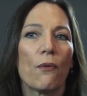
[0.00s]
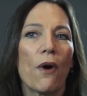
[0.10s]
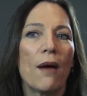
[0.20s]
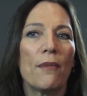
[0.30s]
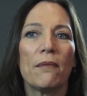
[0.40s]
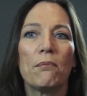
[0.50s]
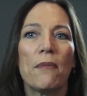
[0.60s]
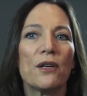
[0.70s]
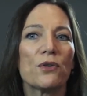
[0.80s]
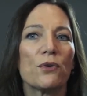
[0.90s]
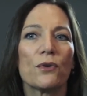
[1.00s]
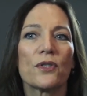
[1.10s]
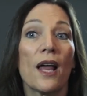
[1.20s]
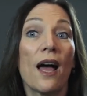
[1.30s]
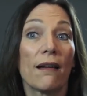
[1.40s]
I met
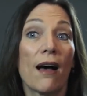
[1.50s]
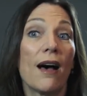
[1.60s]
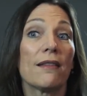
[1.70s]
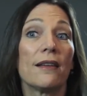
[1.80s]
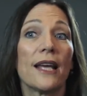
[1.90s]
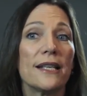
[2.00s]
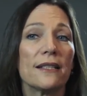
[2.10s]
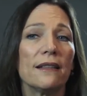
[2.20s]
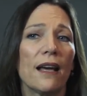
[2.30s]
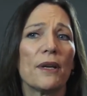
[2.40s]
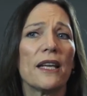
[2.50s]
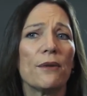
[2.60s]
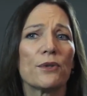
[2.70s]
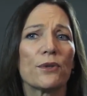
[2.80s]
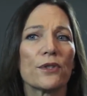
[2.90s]
mentors like Arthur Layden. I mean, he
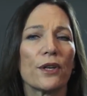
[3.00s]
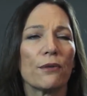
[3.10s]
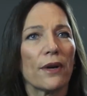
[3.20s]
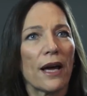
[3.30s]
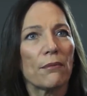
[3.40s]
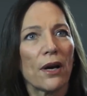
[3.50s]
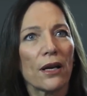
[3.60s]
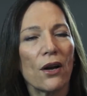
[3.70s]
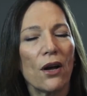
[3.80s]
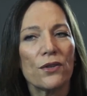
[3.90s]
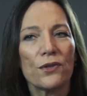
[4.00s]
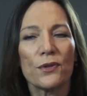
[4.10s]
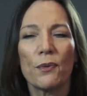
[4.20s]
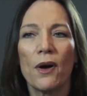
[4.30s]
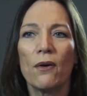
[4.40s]
was also at my college
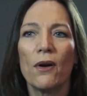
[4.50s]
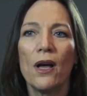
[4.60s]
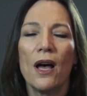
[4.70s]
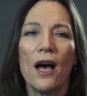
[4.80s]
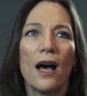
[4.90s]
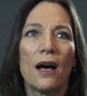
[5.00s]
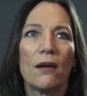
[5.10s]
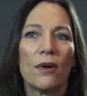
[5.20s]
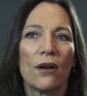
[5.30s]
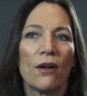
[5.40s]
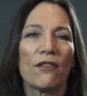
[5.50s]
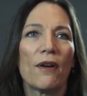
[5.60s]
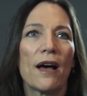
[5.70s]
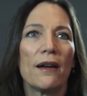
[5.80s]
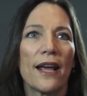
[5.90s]
as well. A lot of
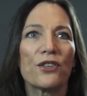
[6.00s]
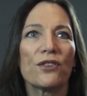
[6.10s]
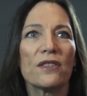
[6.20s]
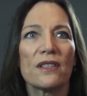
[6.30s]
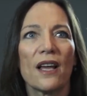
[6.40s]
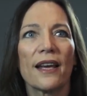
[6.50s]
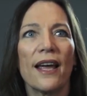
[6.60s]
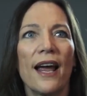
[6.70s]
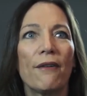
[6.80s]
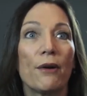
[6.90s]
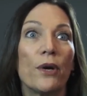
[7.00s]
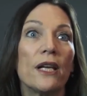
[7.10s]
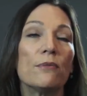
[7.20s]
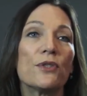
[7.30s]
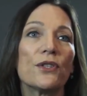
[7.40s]
our lecturers, like Harry
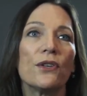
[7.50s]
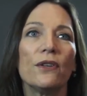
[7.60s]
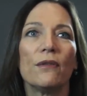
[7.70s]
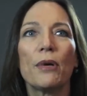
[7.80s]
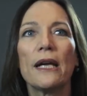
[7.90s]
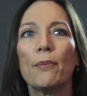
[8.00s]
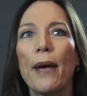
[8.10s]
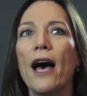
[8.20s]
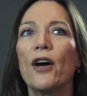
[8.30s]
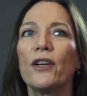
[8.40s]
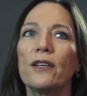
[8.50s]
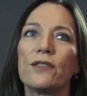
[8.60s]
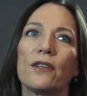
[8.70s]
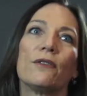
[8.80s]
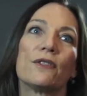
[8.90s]
Williamson and Peter
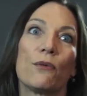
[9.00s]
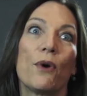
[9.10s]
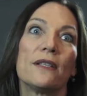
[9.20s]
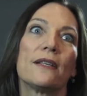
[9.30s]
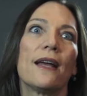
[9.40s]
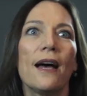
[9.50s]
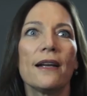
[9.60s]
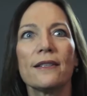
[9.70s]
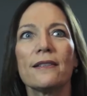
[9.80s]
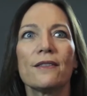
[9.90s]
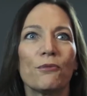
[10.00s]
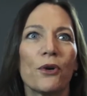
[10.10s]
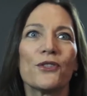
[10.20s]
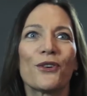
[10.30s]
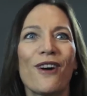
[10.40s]
Powditch, you know, so one's an artist and
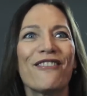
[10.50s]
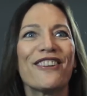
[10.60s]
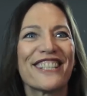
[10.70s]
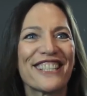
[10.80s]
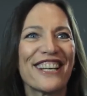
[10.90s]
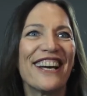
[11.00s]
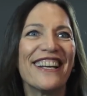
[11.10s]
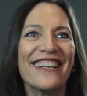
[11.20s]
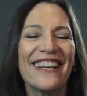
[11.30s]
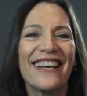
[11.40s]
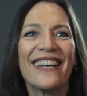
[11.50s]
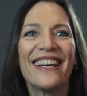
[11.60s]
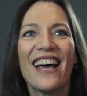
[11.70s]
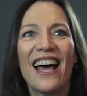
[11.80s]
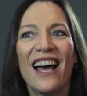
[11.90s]
one's a graphic designer.
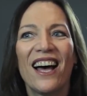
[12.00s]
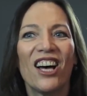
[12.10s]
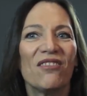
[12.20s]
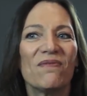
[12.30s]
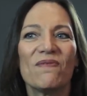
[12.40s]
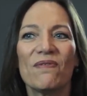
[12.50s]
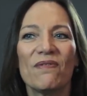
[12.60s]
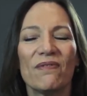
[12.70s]
And